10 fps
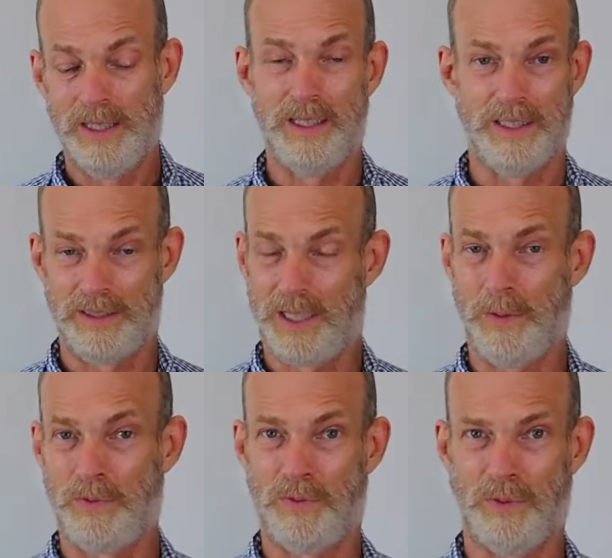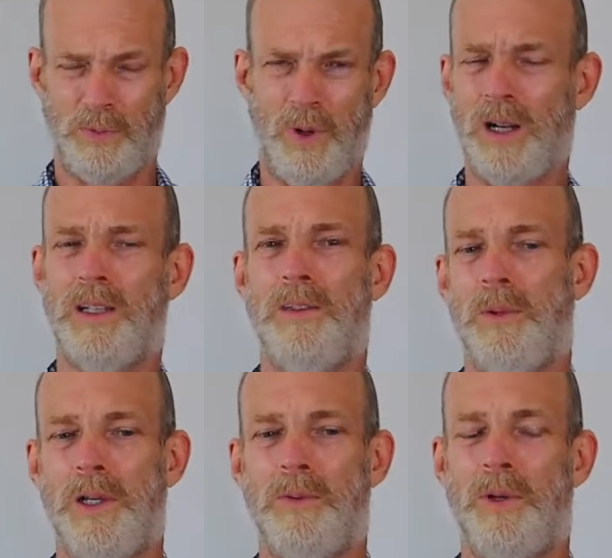It keeps you from walking the
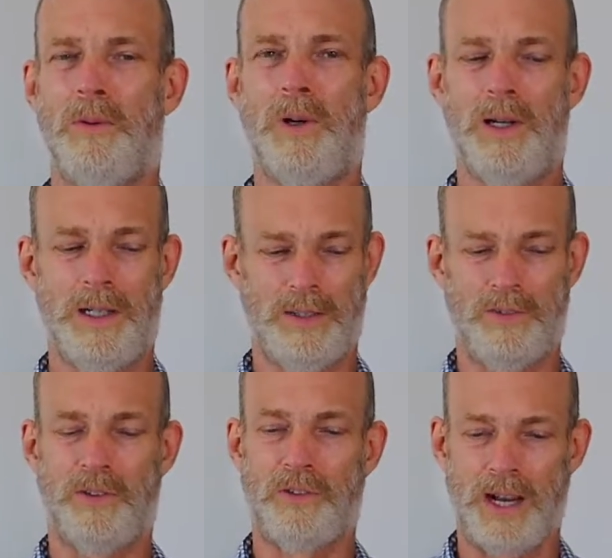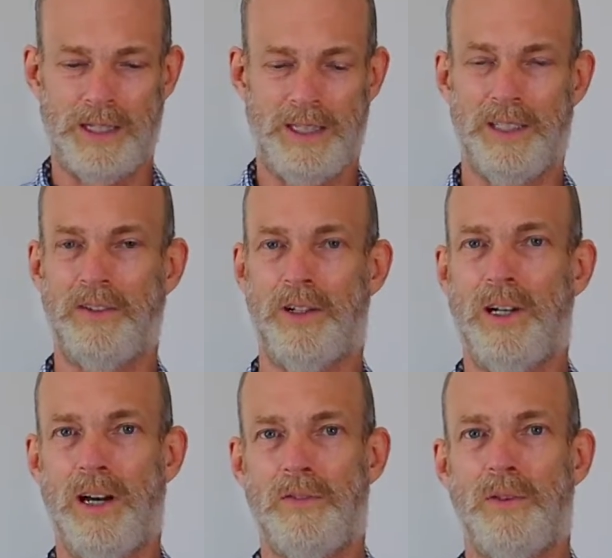way you want to walk, it's distracting, it's
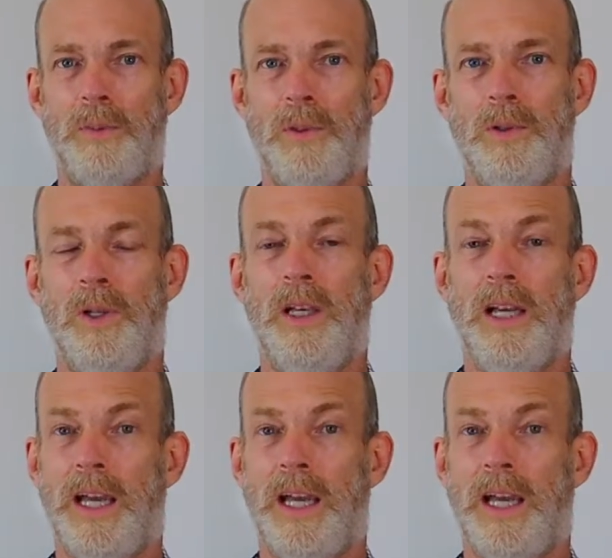uncomfortable,